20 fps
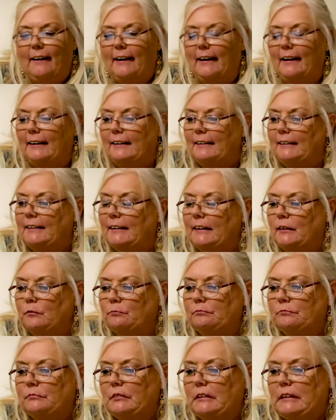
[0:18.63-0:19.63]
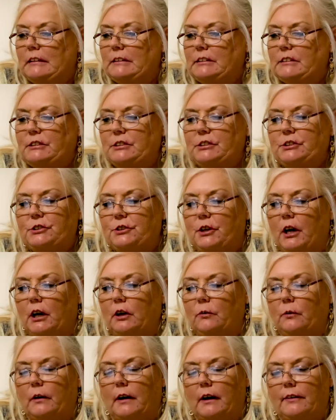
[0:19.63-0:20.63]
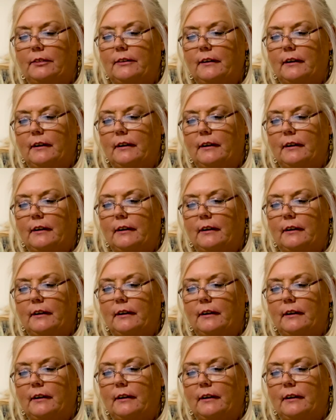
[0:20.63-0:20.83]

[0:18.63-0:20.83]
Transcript: And just to start with,